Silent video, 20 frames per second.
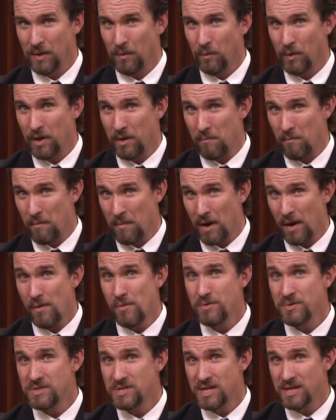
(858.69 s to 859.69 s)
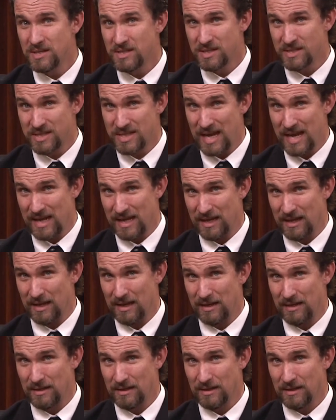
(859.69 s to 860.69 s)
When Moses
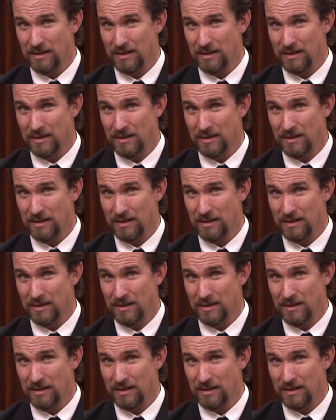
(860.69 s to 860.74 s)
said,